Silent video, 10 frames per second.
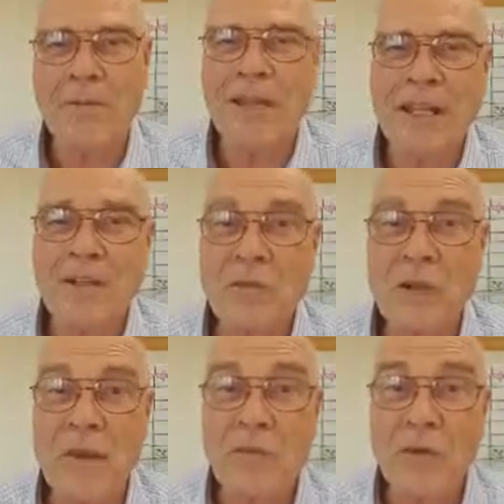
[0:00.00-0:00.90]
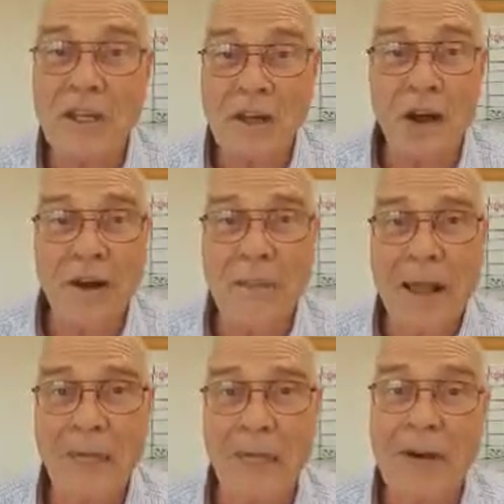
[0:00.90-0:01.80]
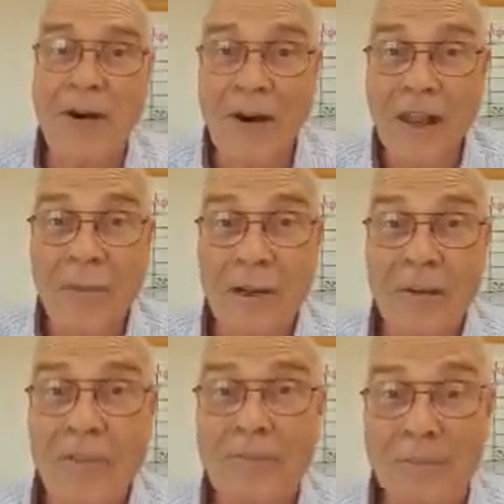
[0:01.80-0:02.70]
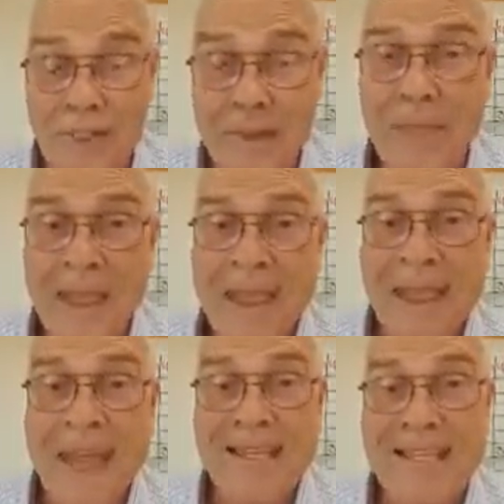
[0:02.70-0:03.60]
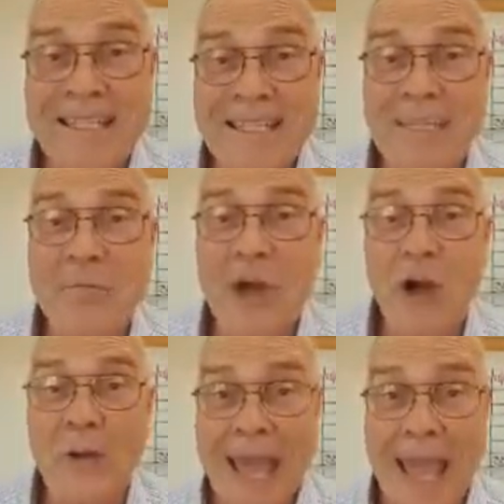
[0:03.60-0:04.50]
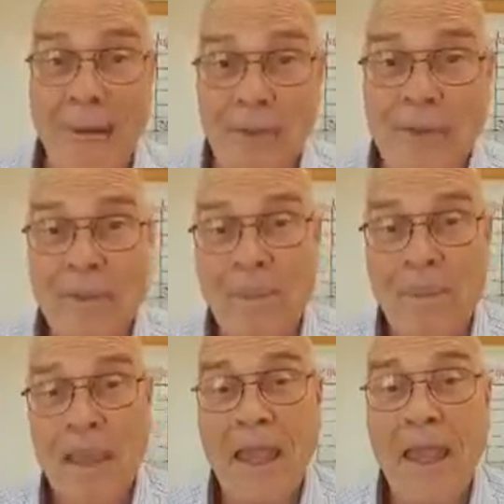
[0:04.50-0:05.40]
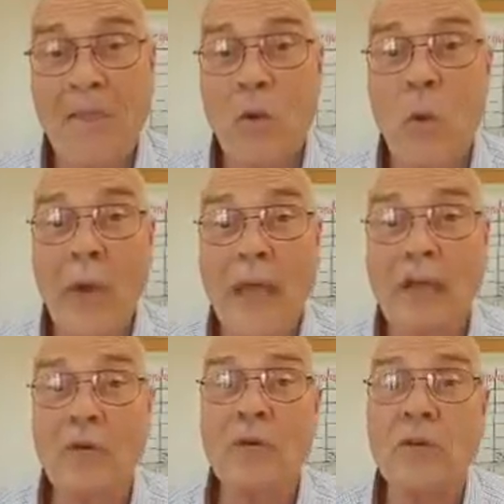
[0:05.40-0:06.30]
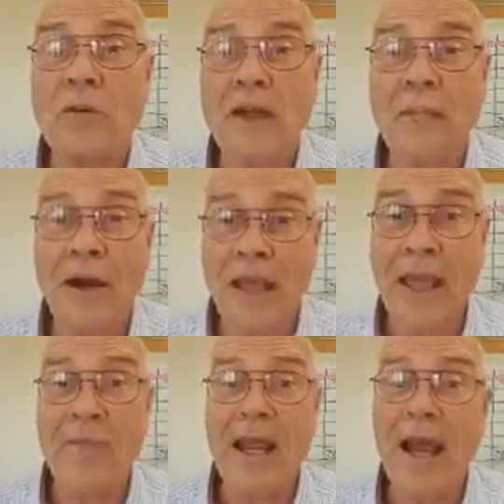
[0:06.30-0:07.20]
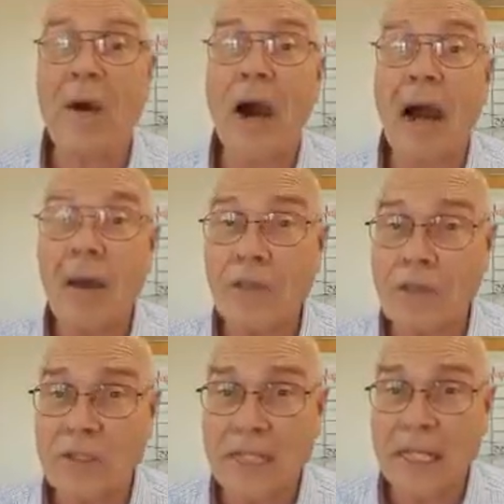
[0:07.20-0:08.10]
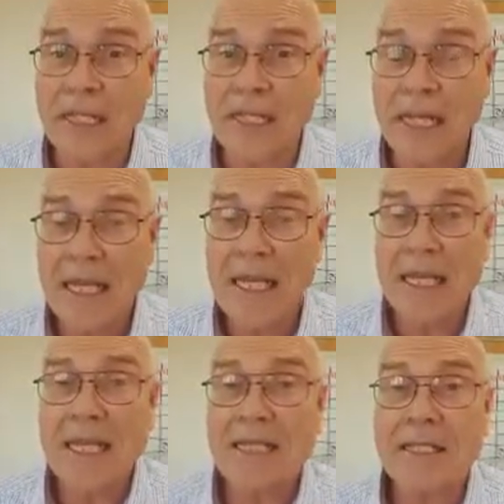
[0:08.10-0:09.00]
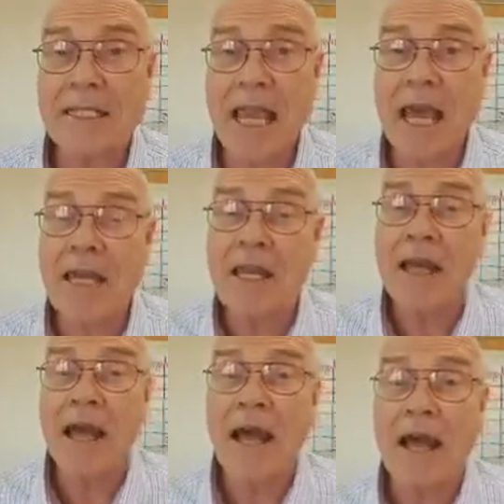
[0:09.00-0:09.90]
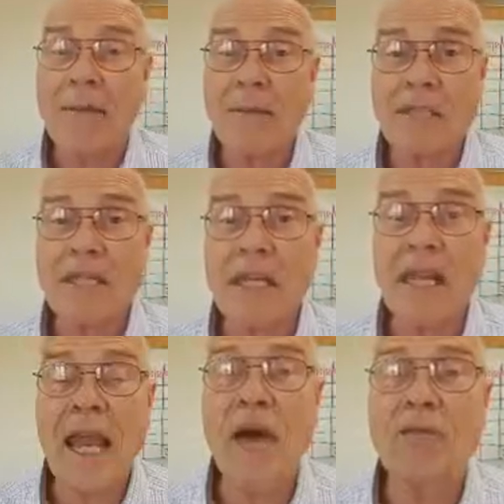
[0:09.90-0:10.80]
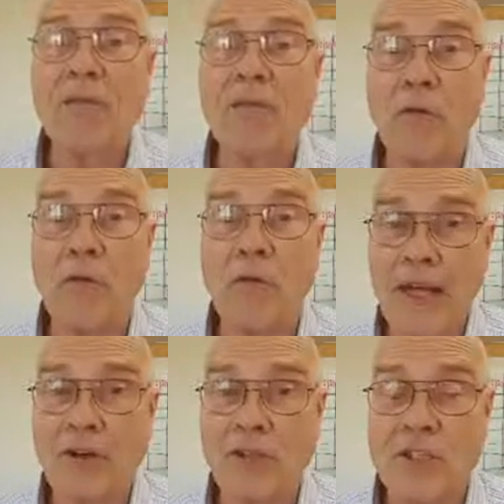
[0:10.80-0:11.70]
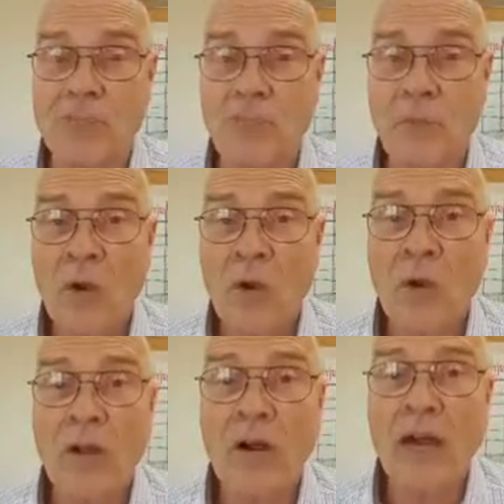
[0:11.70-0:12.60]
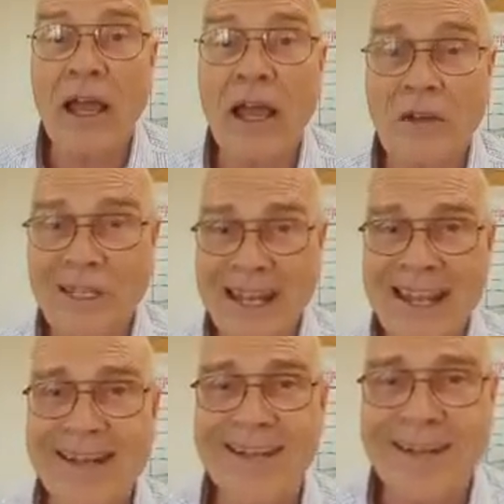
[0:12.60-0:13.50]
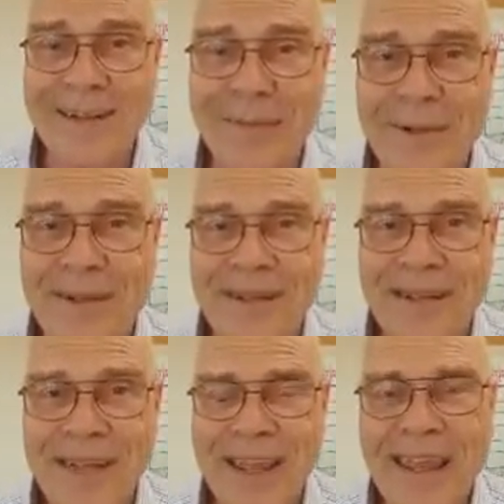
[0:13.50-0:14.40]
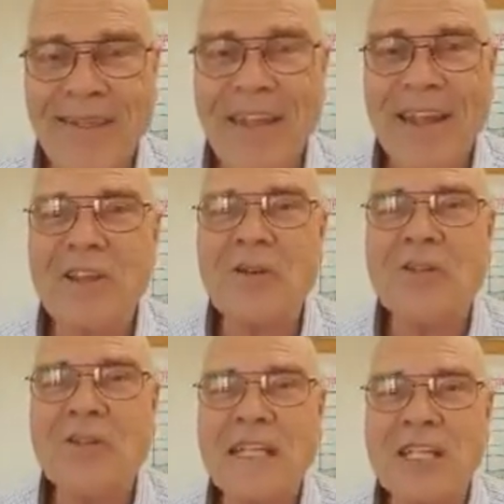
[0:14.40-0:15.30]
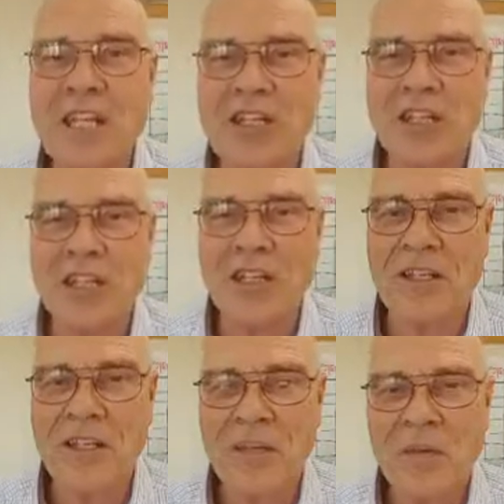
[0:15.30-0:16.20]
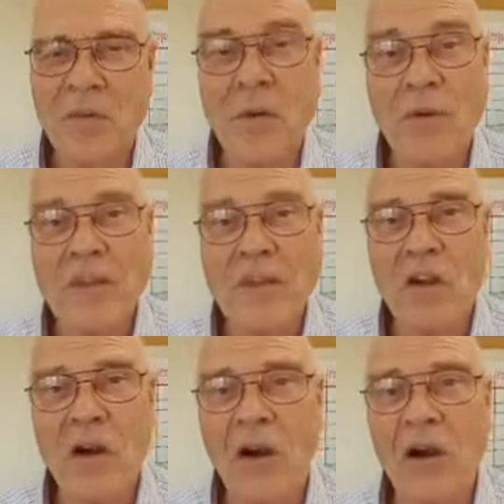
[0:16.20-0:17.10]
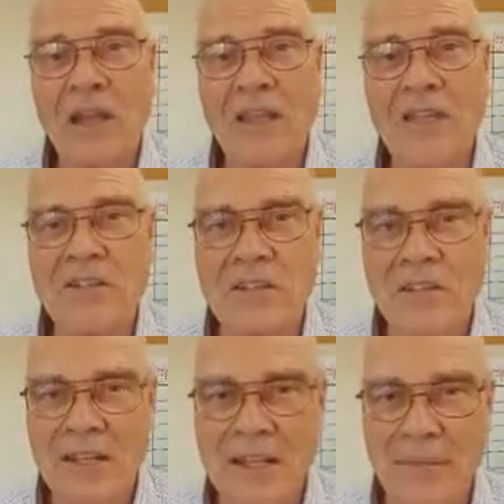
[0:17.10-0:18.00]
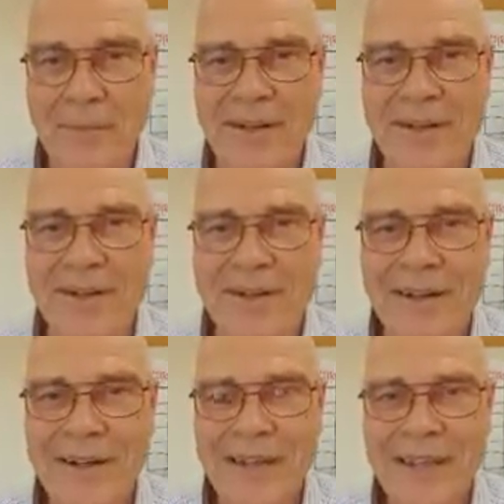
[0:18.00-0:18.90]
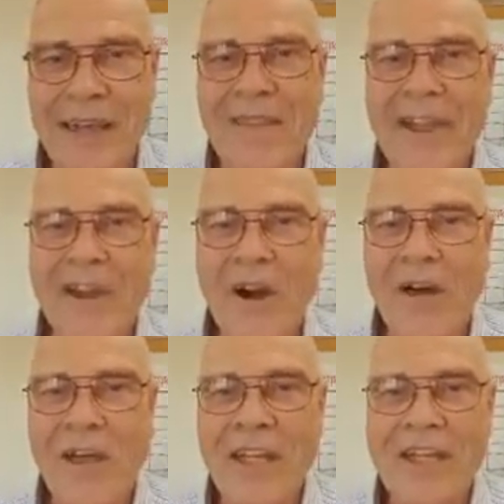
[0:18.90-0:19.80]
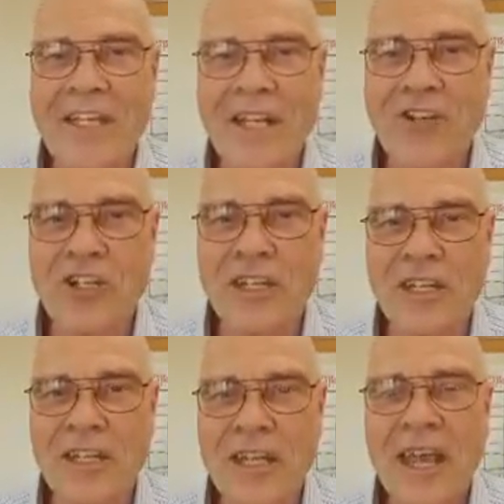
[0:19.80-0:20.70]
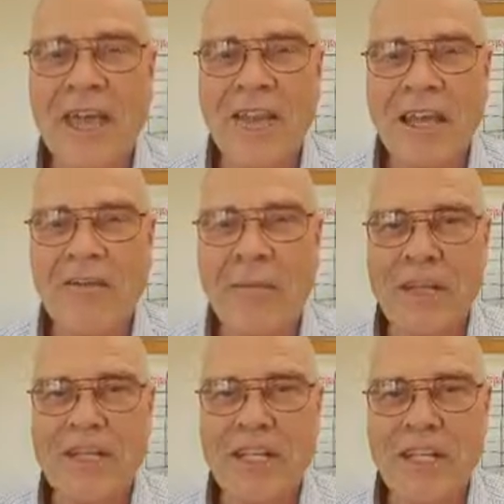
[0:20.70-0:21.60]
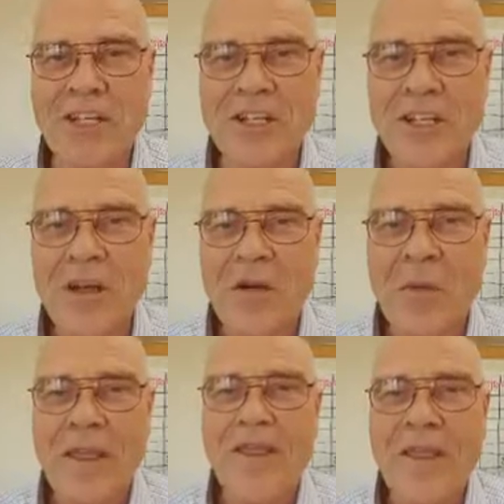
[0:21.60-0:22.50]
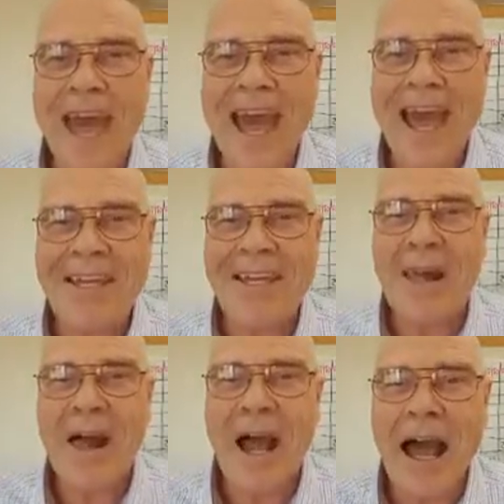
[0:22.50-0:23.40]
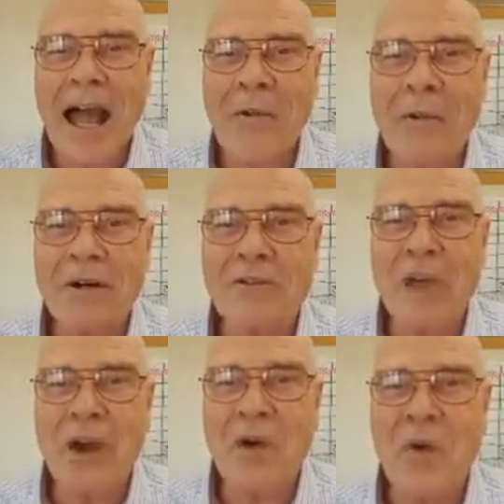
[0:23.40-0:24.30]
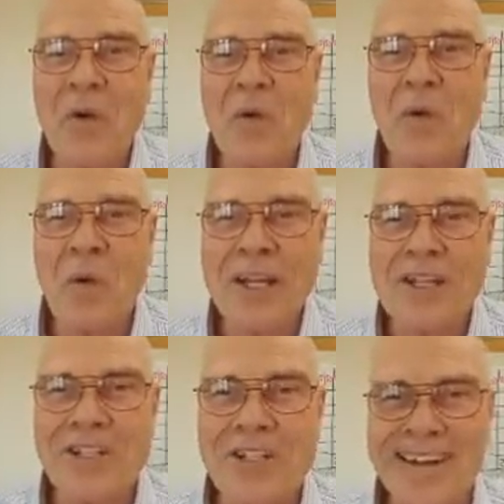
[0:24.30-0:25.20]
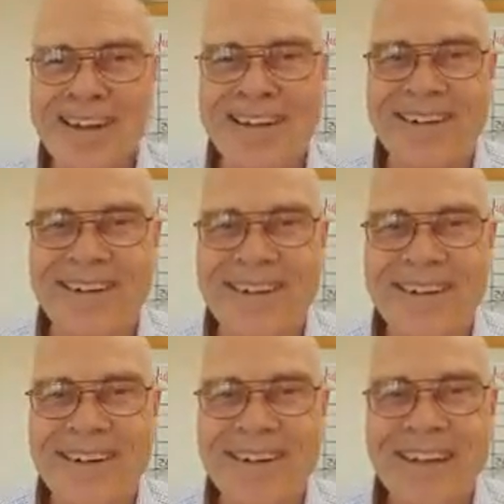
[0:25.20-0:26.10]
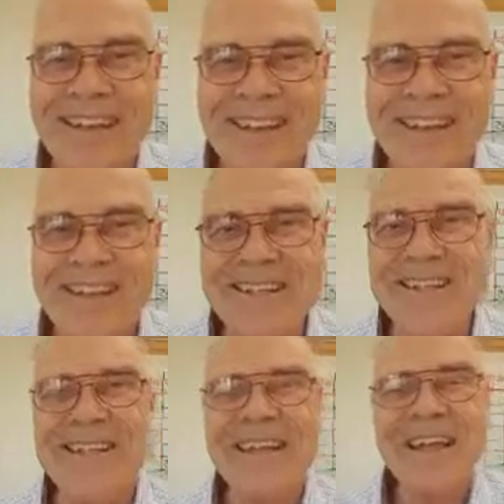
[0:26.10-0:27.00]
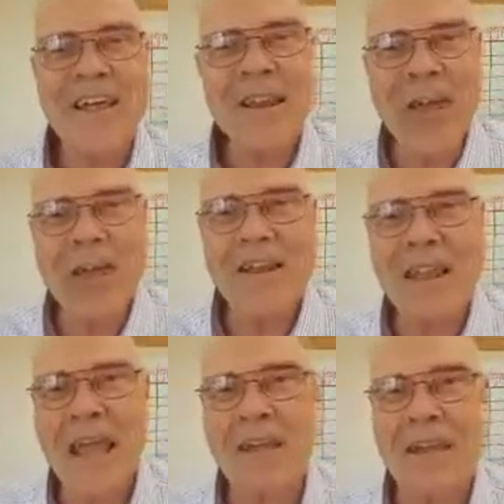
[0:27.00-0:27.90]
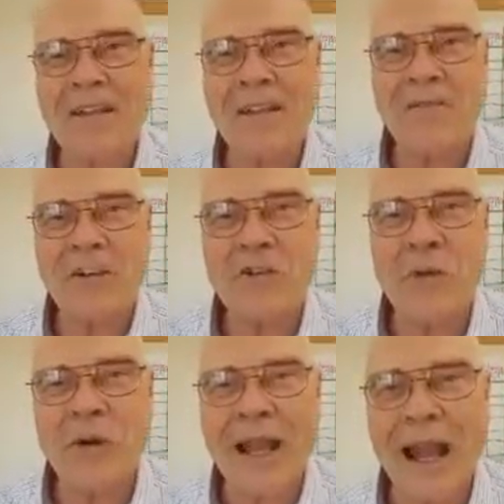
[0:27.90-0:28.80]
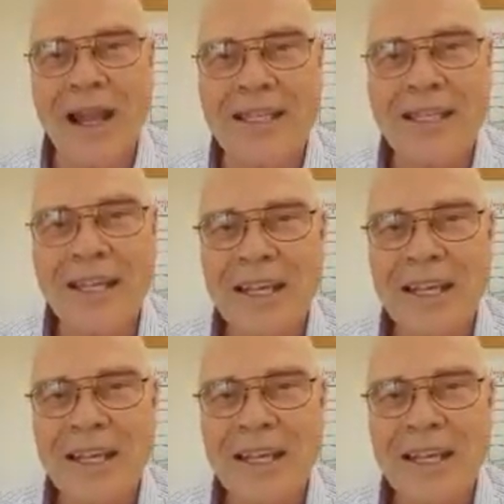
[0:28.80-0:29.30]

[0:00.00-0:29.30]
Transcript: But here's what I'm doing in REI Black Book. REI Black Book has a system called AMP. And the way cool thing about AMP and how I'm using it is that I'm sending out 4 letters. Well, I use an 800 number, and then I use an extension. Well, when they call into the number, and they call that extension, and they leave a message, with that, I will know which letter it is that individual got.